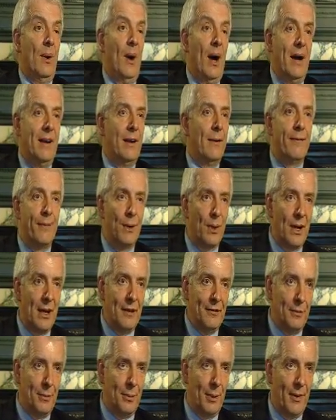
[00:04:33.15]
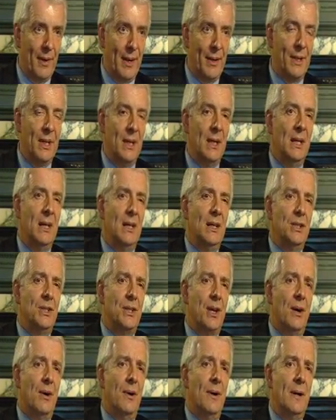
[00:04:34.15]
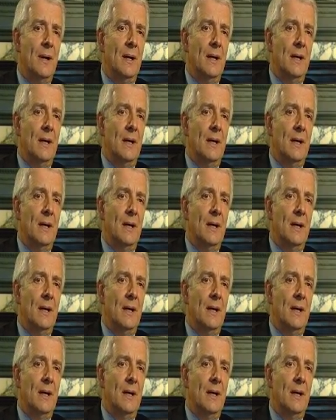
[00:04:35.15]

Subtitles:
I don't feel comfortable around. So